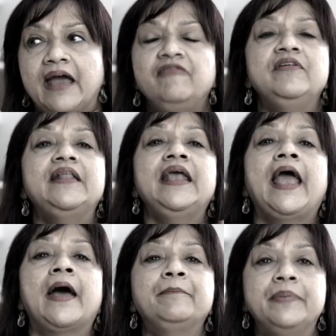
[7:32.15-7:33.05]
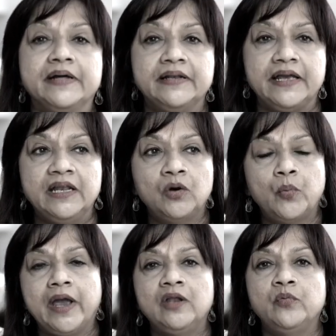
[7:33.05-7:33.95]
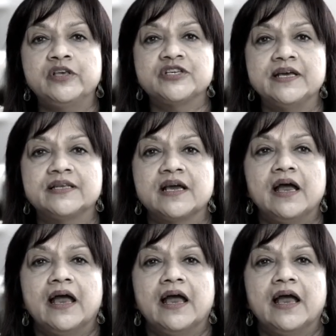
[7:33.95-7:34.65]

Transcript: everything happened in a way in which it